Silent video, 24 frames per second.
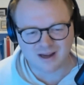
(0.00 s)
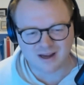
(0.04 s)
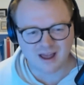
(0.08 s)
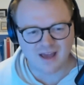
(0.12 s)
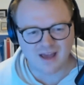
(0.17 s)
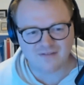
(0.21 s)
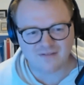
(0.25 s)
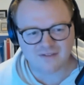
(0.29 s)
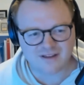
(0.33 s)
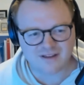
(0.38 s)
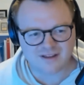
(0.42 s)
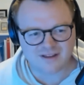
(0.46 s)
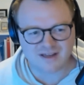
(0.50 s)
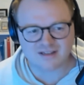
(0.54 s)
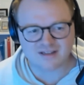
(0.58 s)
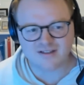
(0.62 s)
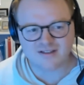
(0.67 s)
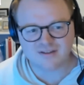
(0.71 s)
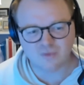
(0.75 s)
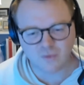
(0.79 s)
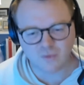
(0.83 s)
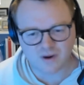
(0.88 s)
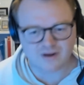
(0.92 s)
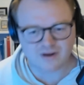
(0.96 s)
I think
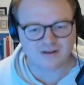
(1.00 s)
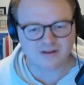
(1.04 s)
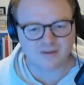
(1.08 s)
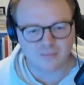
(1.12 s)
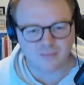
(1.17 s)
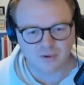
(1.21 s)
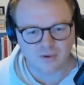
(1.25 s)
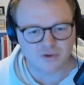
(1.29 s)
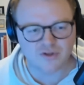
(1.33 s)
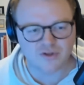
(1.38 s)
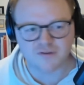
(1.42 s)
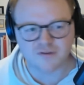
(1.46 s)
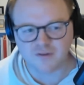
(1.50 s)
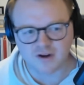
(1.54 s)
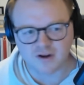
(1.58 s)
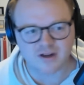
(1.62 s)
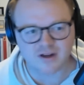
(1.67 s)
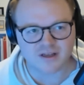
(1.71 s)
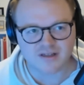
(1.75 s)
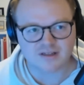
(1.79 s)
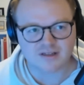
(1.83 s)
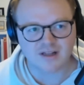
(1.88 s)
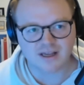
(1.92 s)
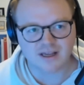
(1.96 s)
that's where the most fun
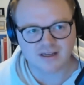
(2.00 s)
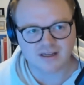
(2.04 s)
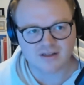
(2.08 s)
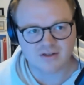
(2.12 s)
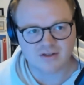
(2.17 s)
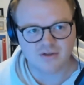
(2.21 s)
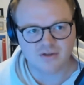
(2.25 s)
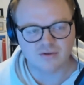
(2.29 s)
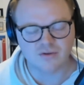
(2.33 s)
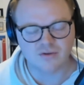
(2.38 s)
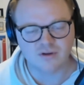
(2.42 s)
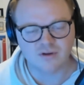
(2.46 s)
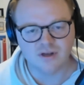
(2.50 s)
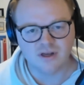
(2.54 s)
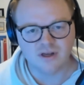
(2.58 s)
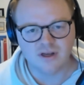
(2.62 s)
is, like to